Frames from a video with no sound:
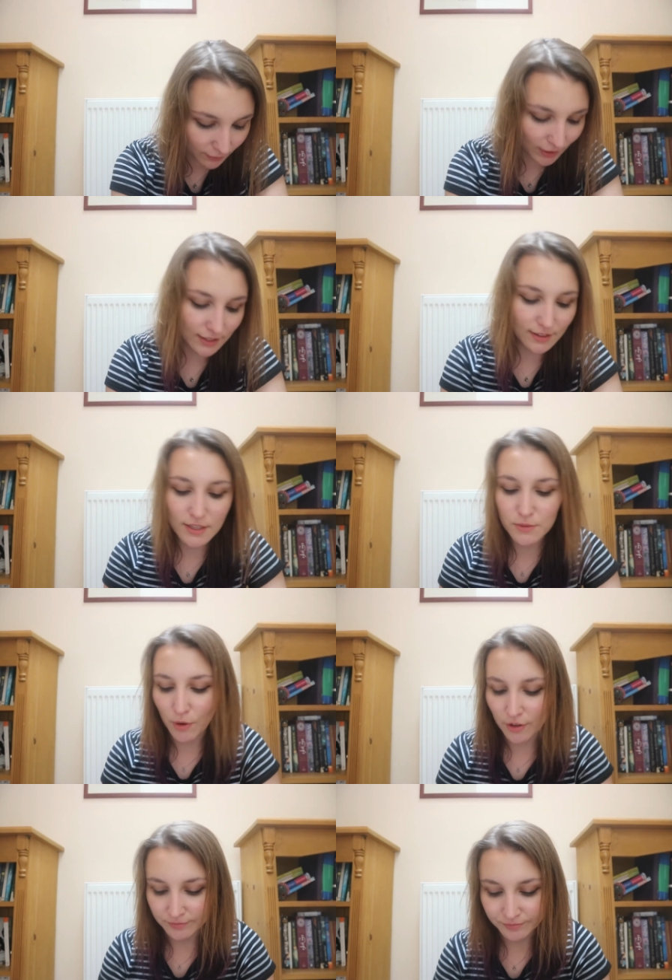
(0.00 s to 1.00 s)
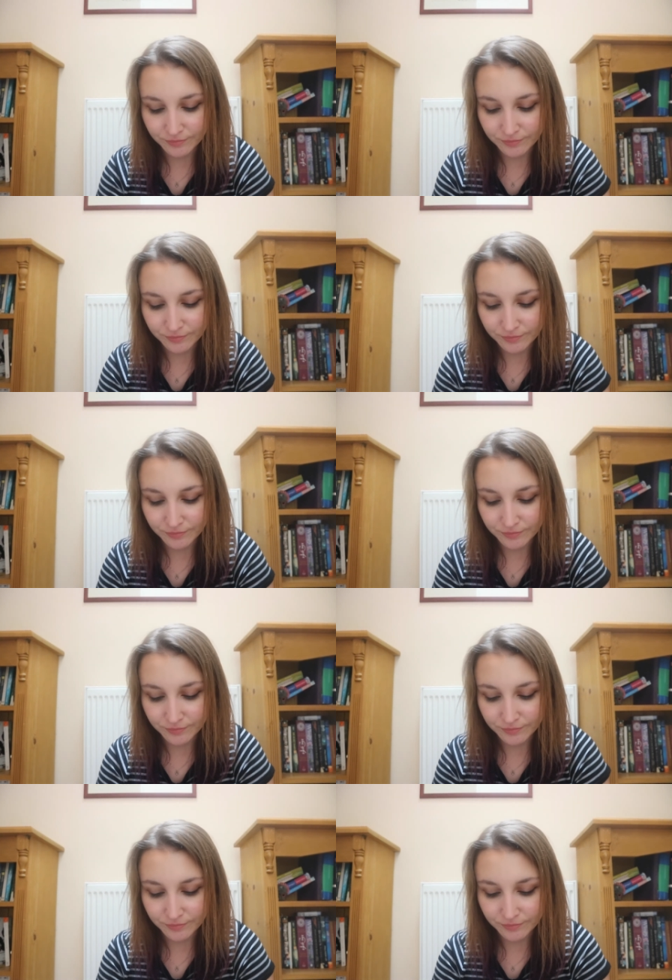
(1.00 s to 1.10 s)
Right, this one.